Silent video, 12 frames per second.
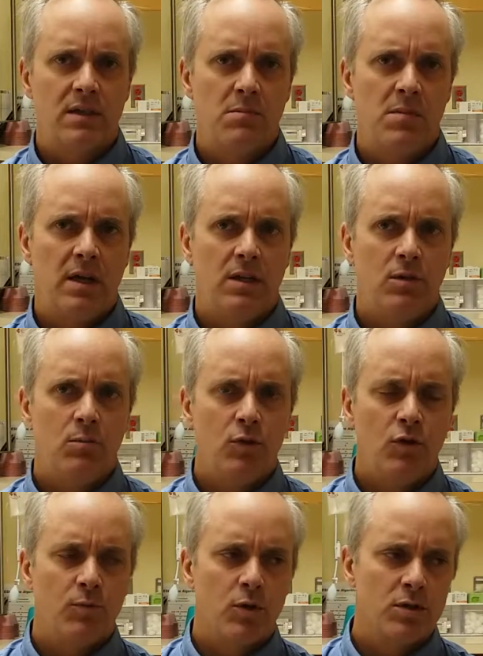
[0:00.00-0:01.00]
They make you
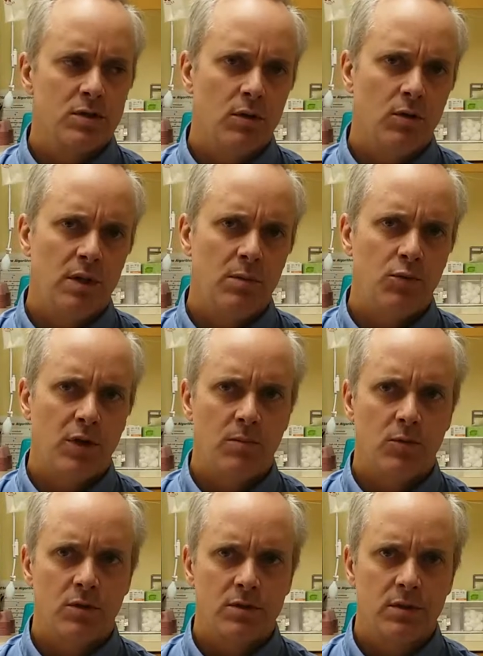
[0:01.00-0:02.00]
move more slowly, breathe
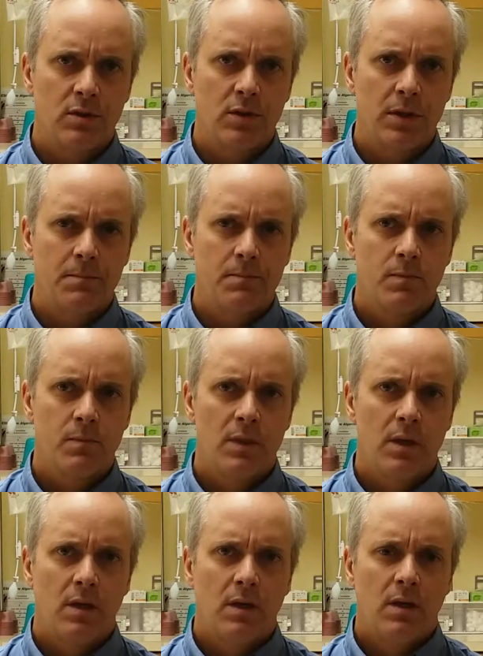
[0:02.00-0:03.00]
more slowly,
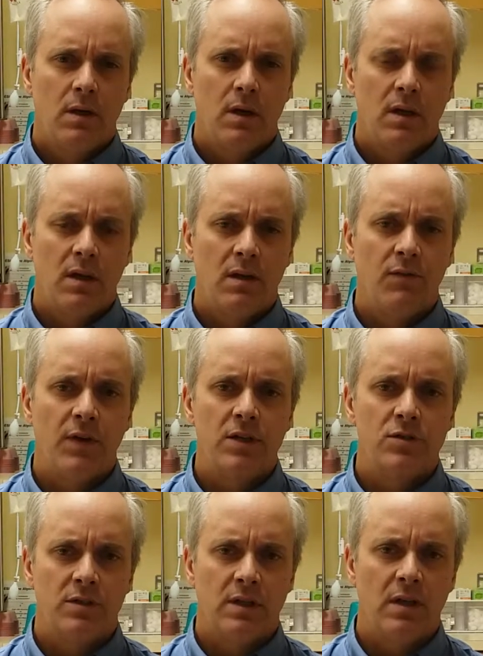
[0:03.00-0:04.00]
and then
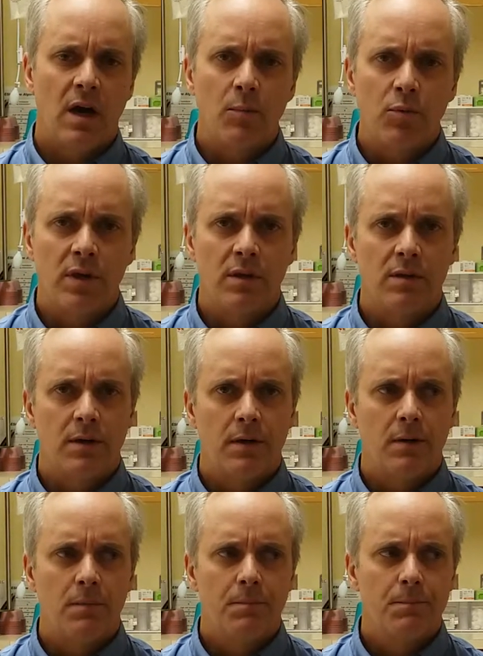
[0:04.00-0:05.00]
eventually not breathe at
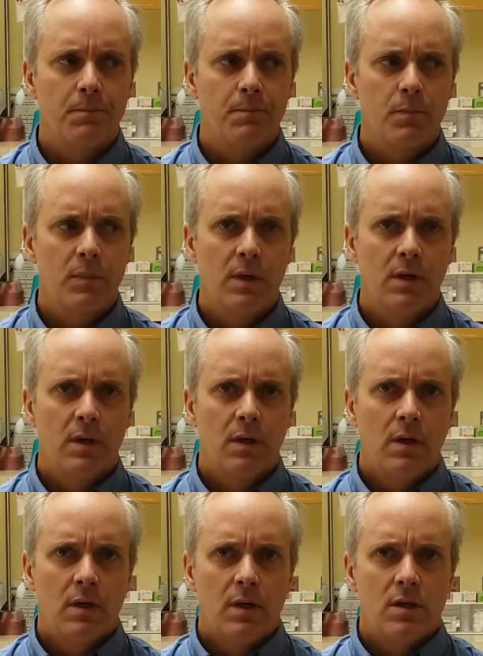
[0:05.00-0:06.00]
all.
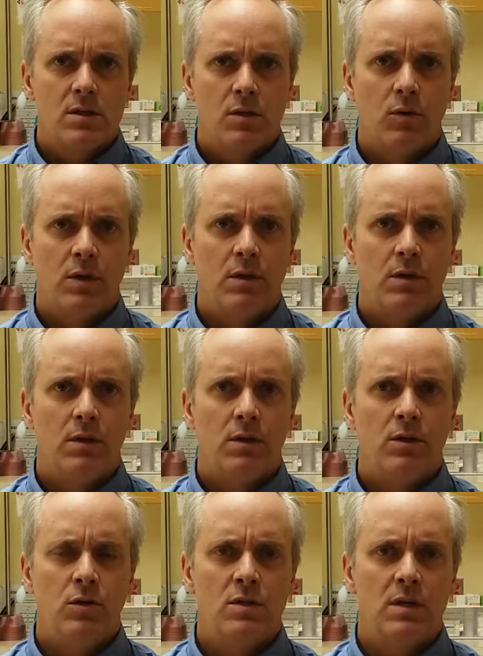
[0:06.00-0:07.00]
So
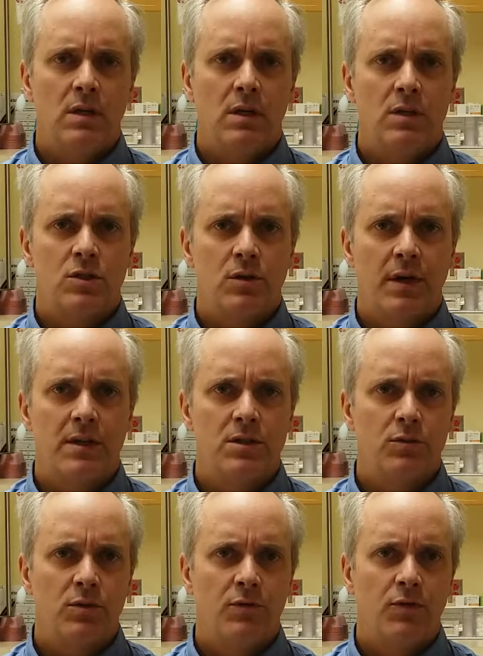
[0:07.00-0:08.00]
in trying
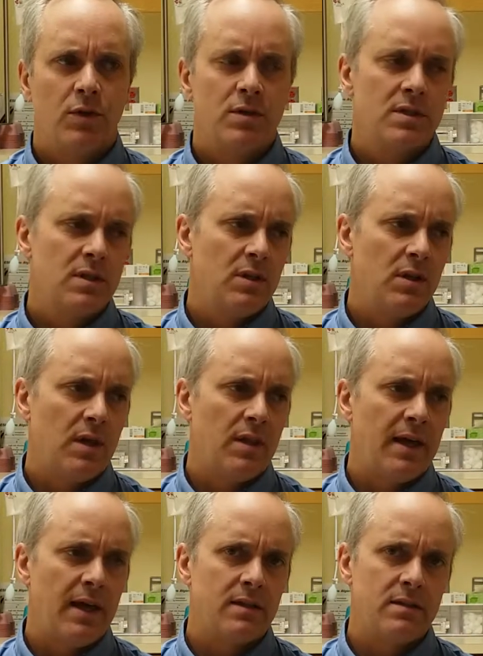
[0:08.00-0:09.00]
to reverse
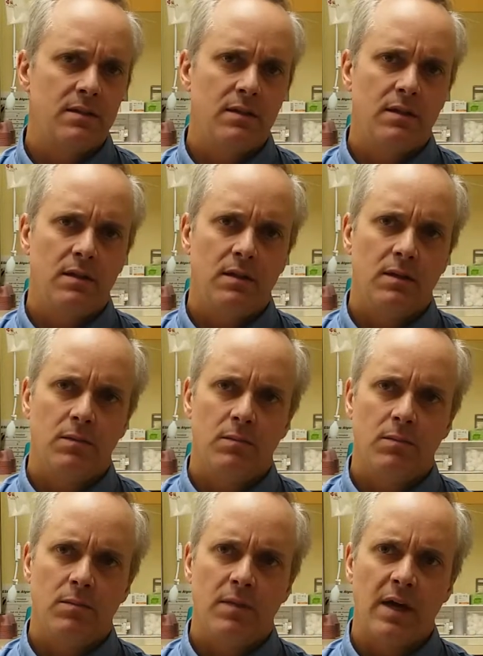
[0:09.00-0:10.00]

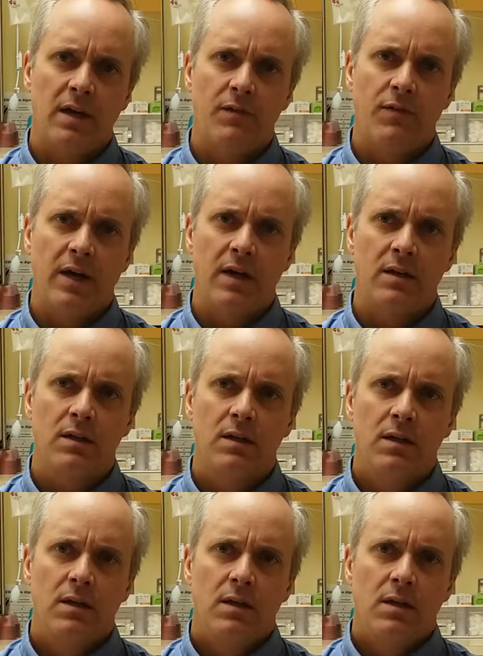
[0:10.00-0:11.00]
that effect,
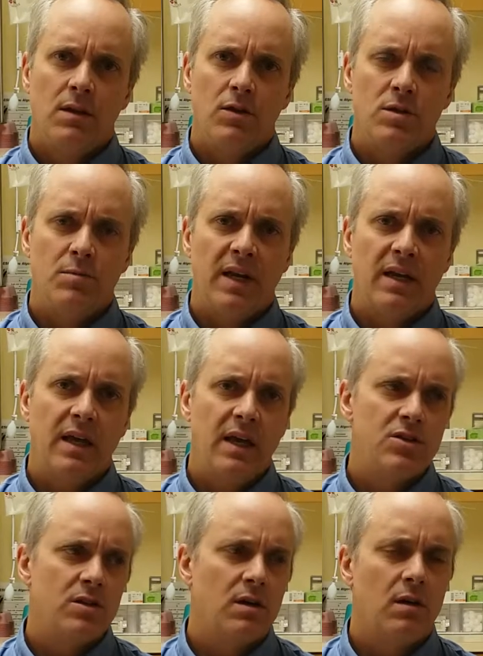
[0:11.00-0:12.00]
there's a
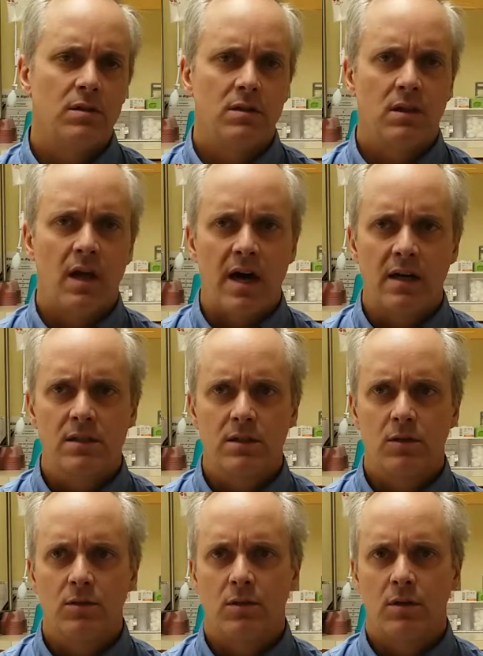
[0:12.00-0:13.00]
medication called
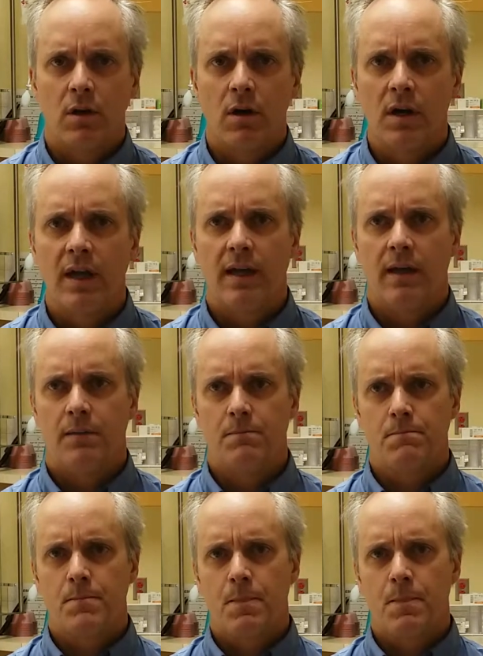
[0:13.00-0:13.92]
naloxone or Narcan.